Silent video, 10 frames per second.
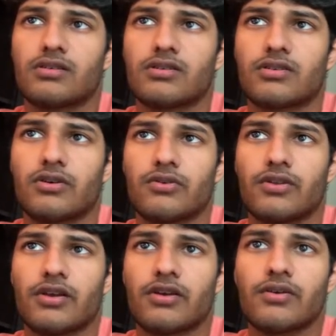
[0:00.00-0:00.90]
go
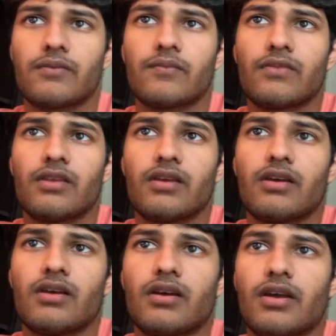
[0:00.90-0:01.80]
there,
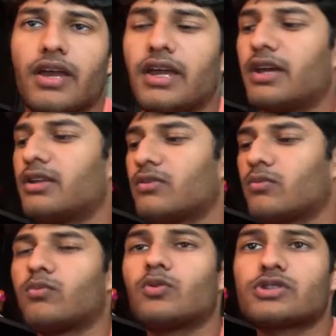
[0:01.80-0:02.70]
and
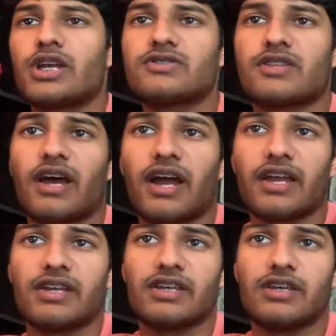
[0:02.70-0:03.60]
we'll change the height
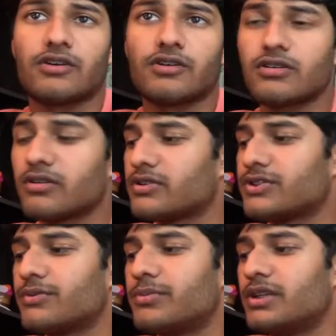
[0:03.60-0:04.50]
here to
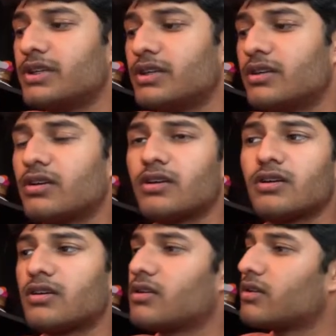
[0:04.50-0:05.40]
be,
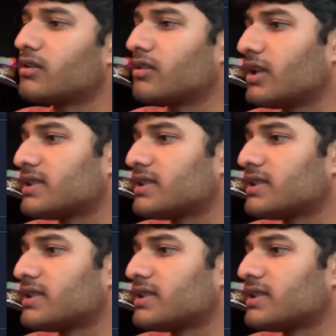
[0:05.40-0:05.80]
let's